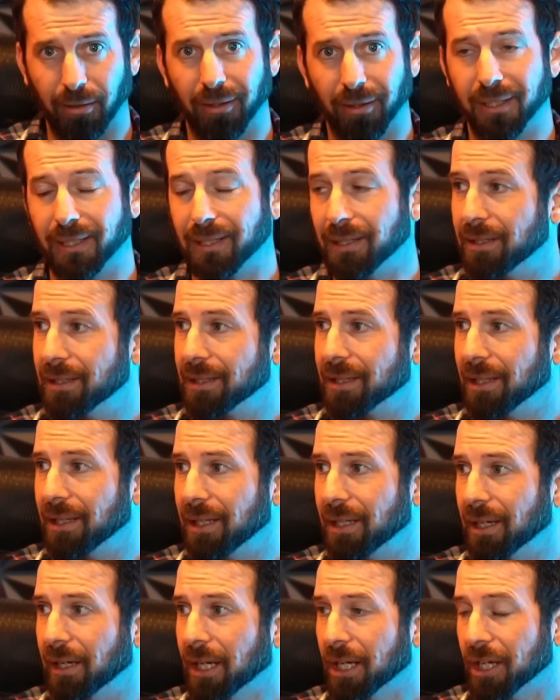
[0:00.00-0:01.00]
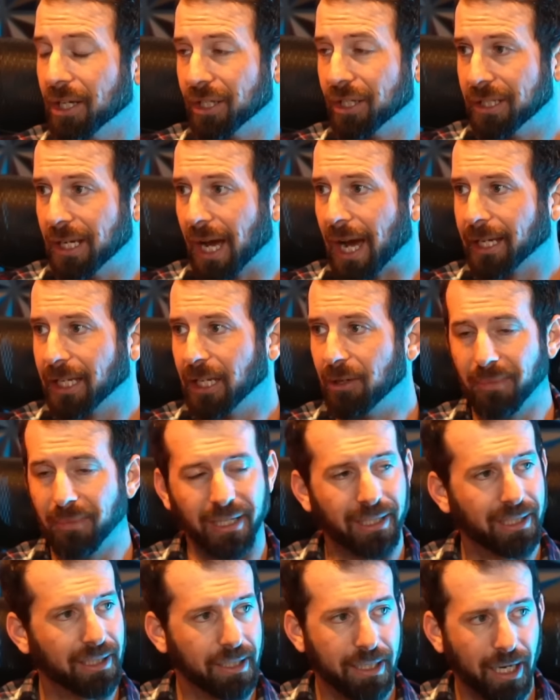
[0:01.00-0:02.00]
This is the
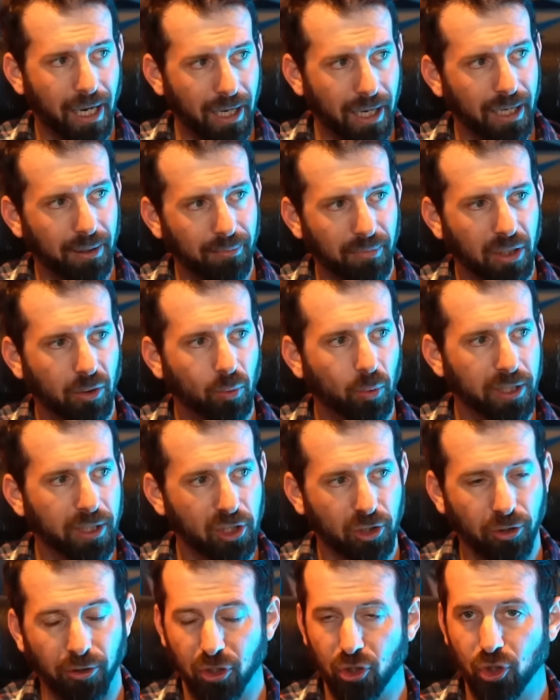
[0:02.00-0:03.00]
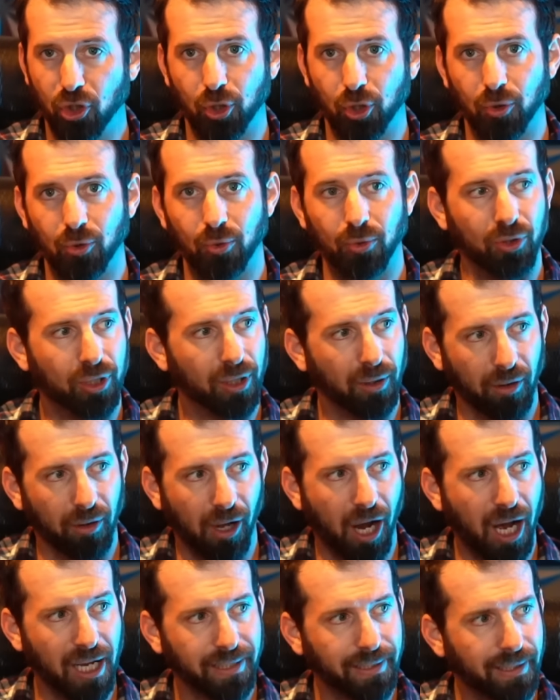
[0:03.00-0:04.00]
documented time in which the Jews
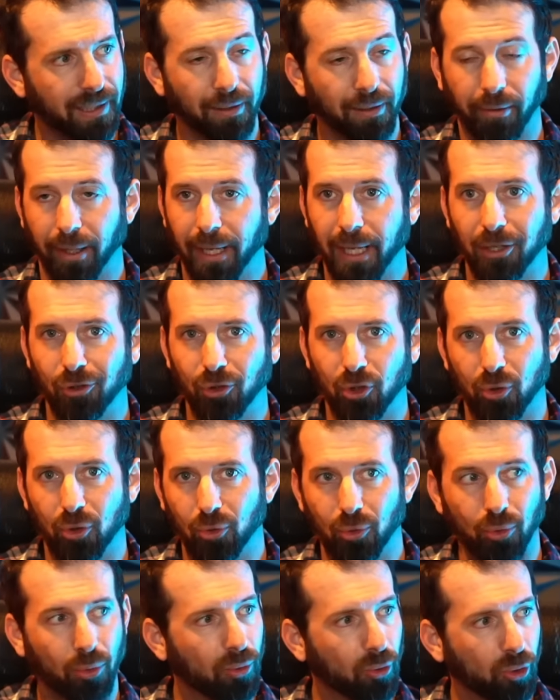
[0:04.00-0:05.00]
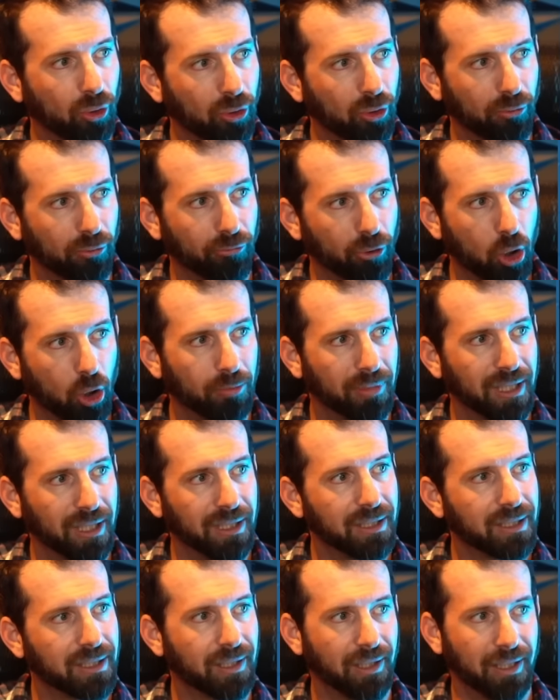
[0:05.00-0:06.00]
lost the land to the
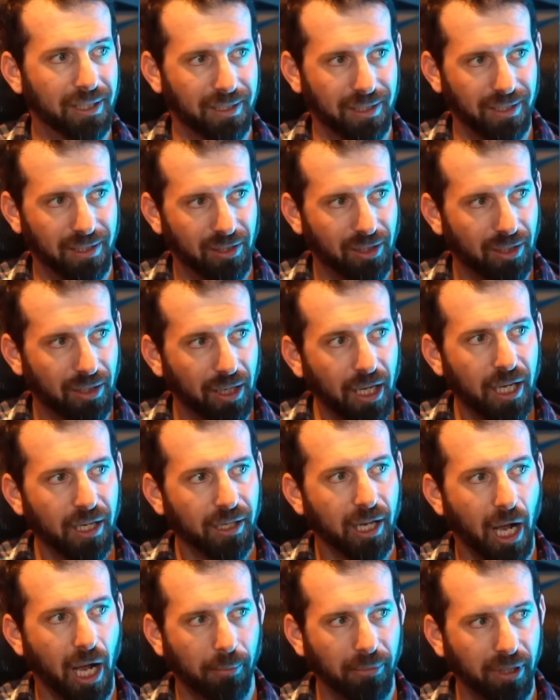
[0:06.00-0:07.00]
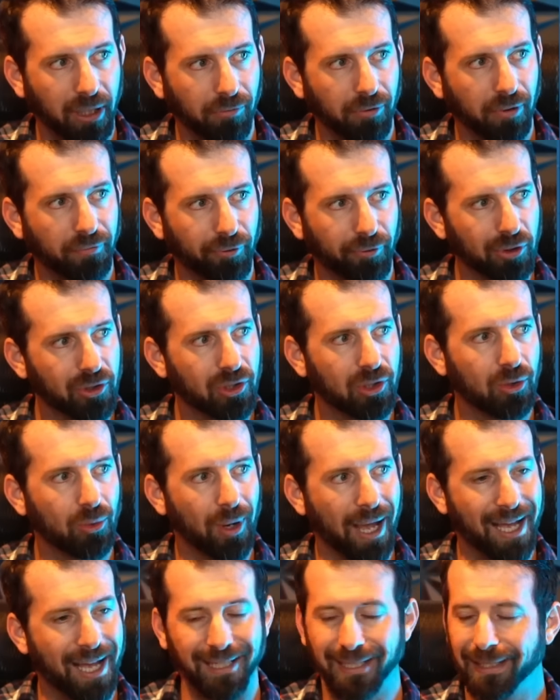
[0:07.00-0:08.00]
Romans. This is commonly referred to
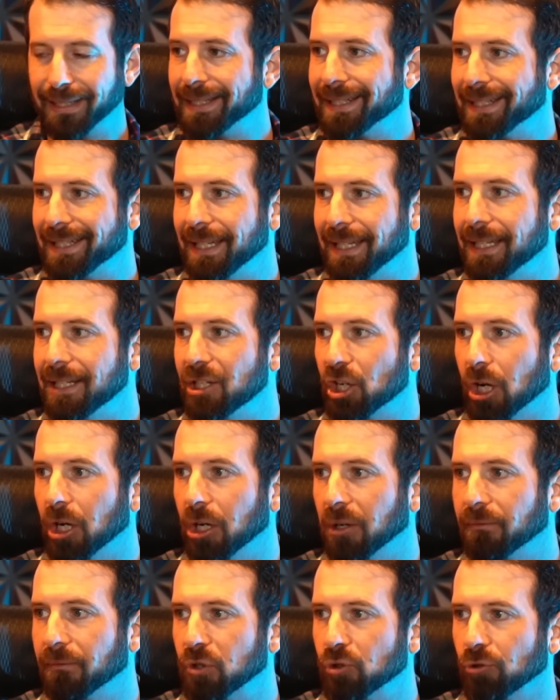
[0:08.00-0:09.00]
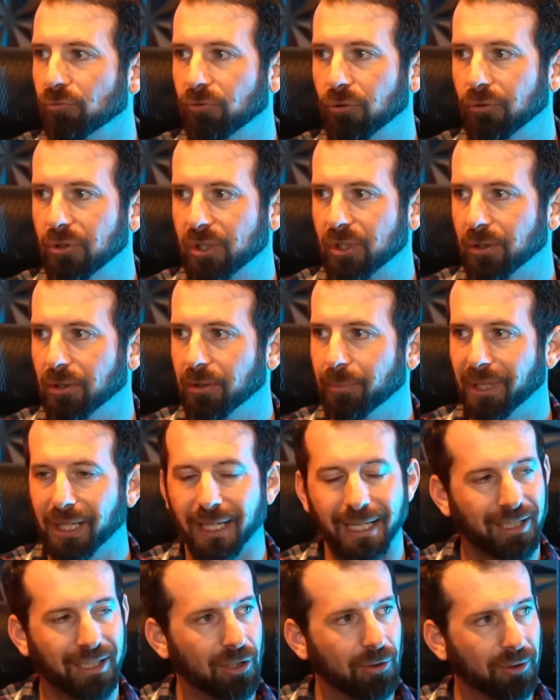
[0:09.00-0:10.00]
as the Siege of Jerusalem, and
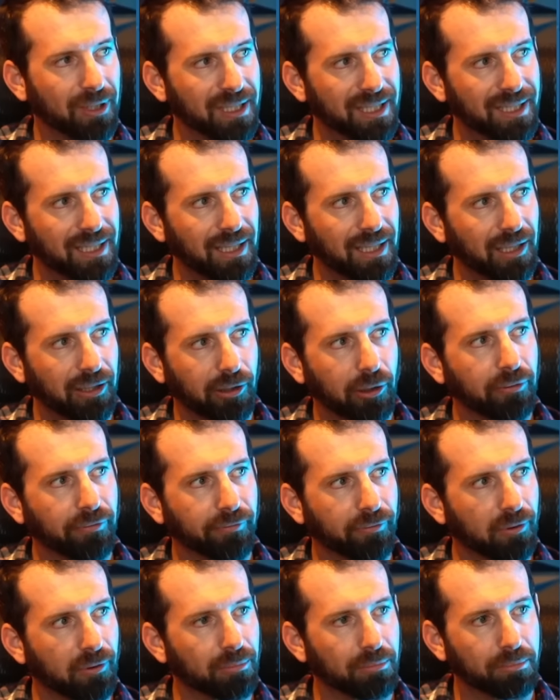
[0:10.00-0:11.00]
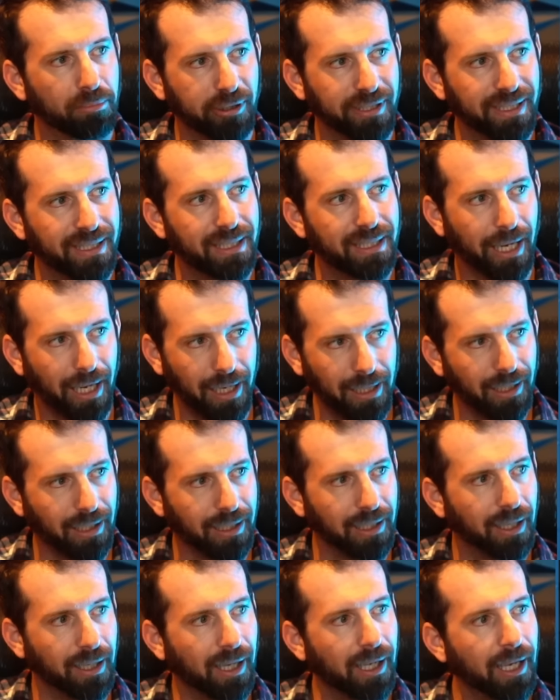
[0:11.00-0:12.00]
as you can see here from
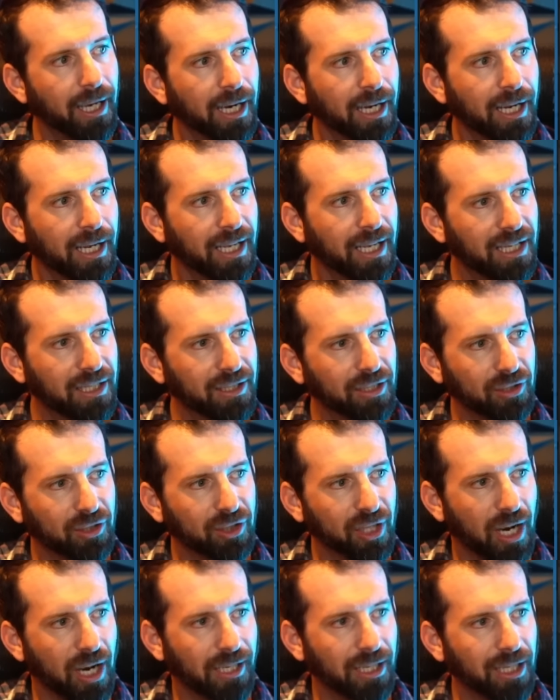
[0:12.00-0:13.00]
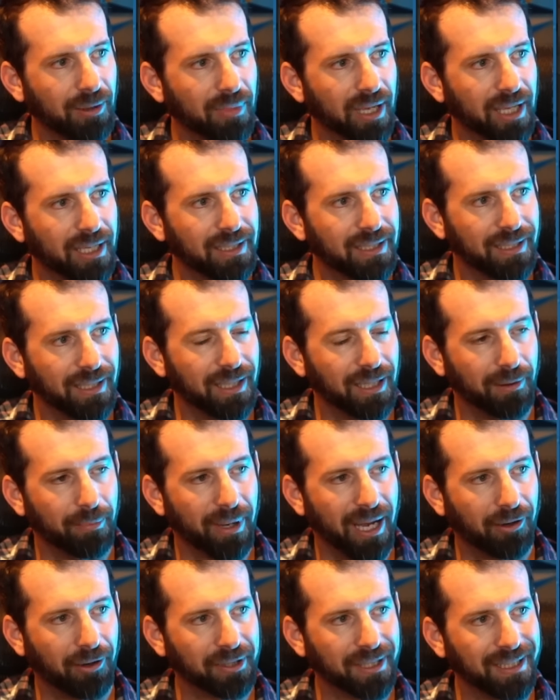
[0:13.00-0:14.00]
Britannica, it documents in
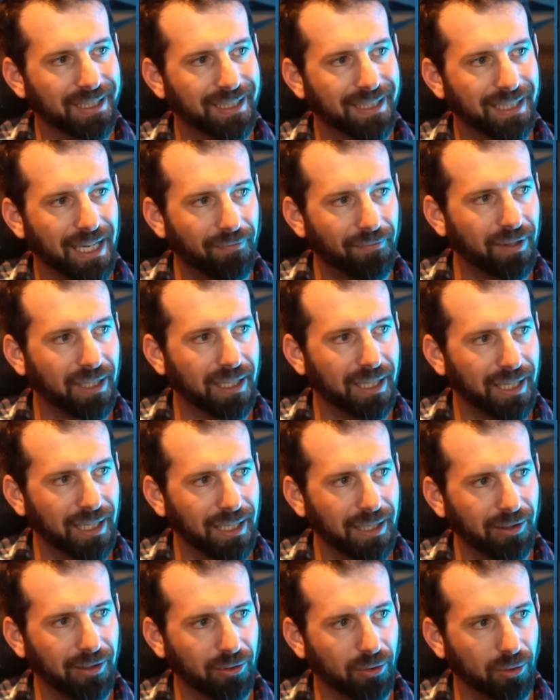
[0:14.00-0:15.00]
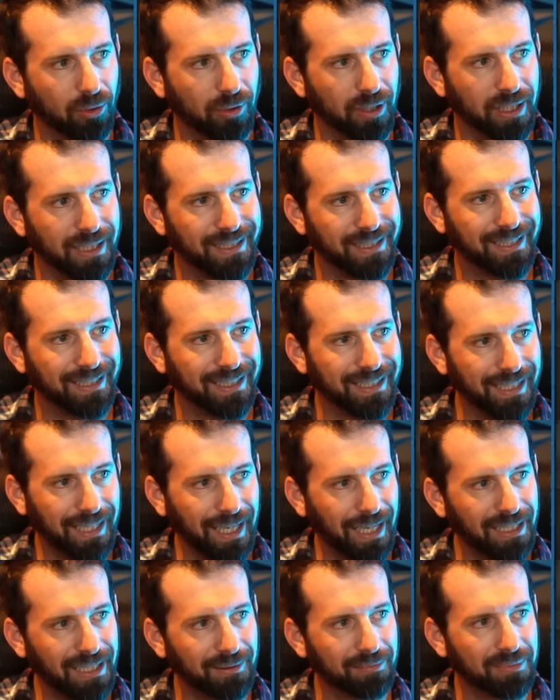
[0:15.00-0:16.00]
about 70 or
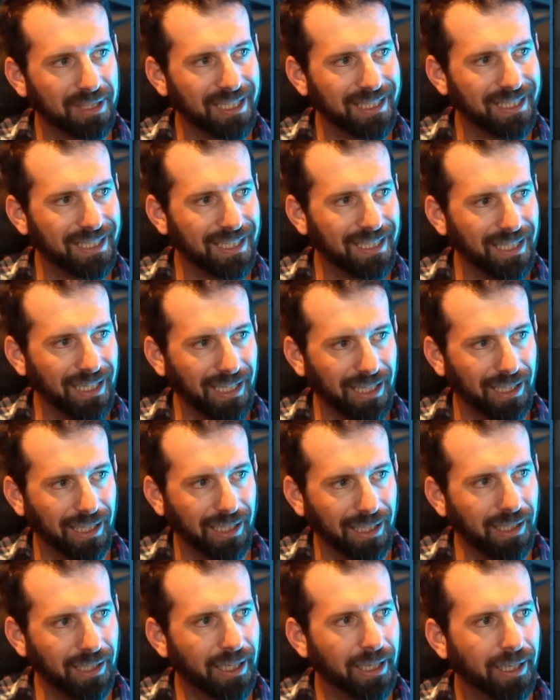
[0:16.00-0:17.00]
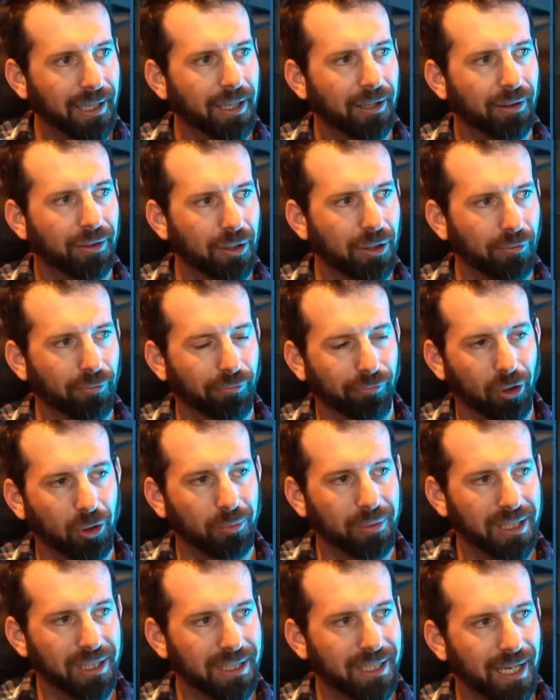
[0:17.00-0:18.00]
68 BCE, the
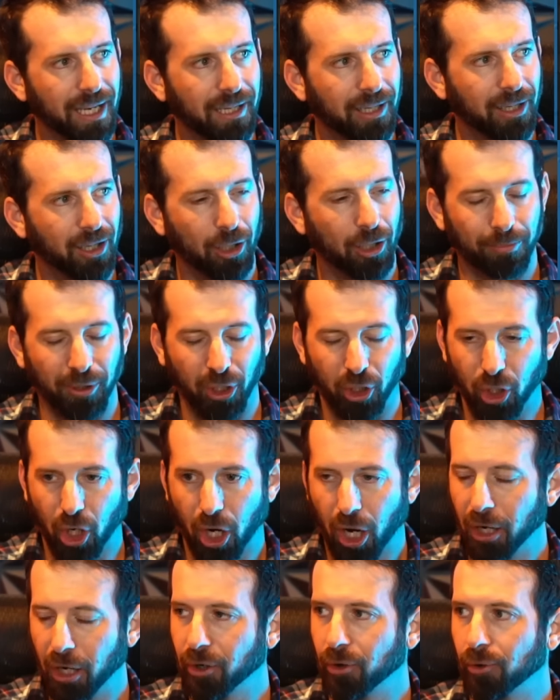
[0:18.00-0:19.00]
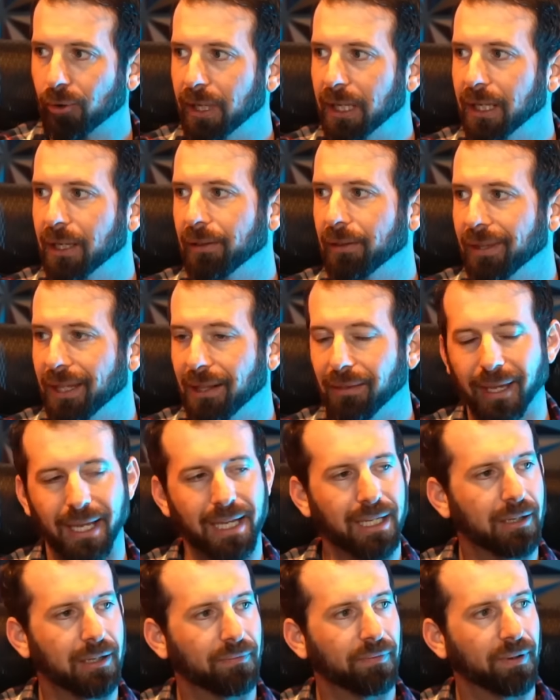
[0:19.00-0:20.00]
Romans ended up conquering the
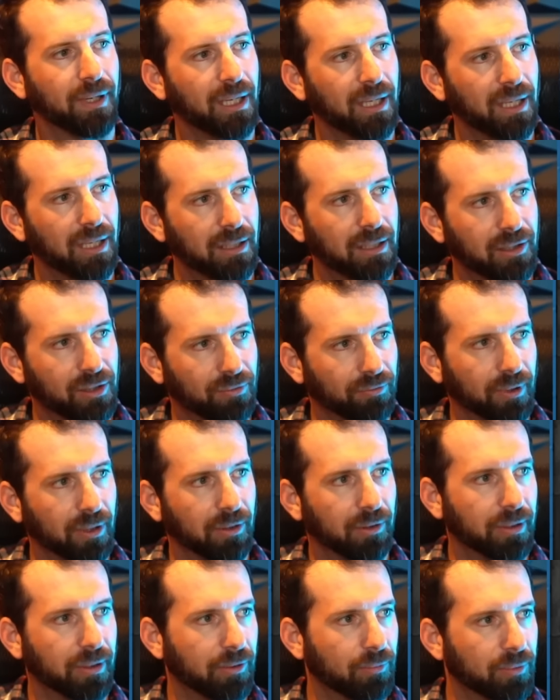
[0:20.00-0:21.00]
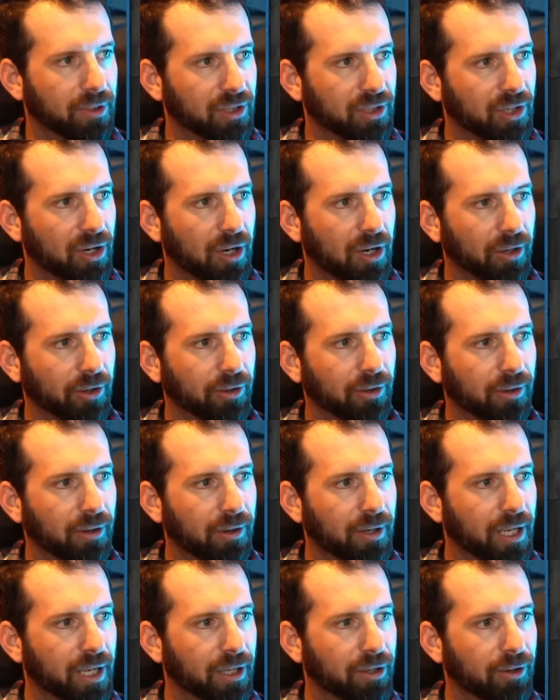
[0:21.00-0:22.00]
land of Israel, and it was
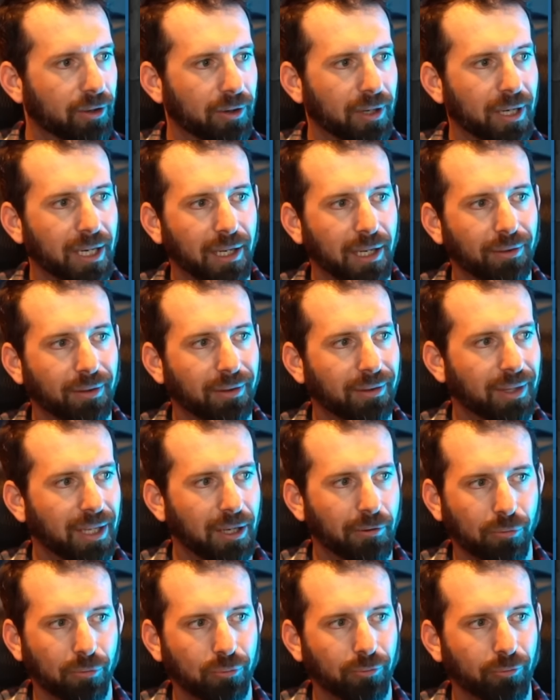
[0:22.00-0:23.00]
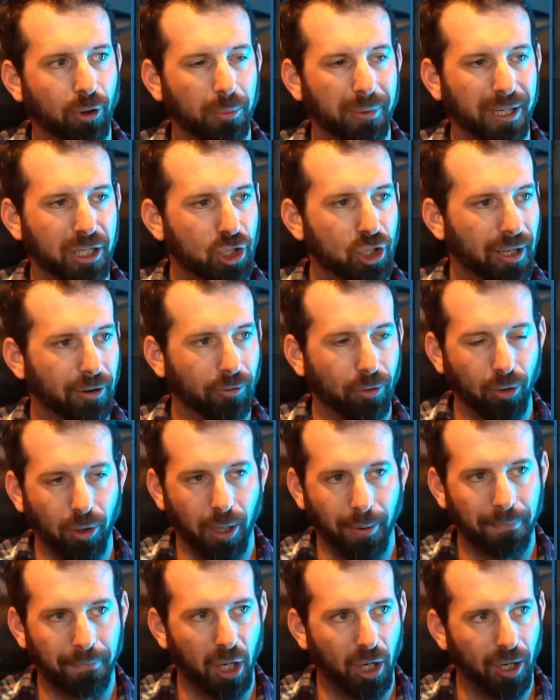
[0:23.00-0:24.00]
conquered underneath the Roman
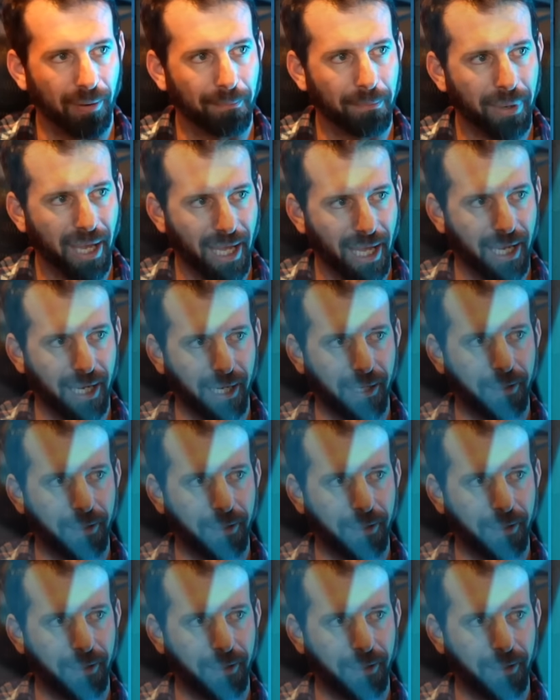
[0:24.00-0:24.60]
general Pompey.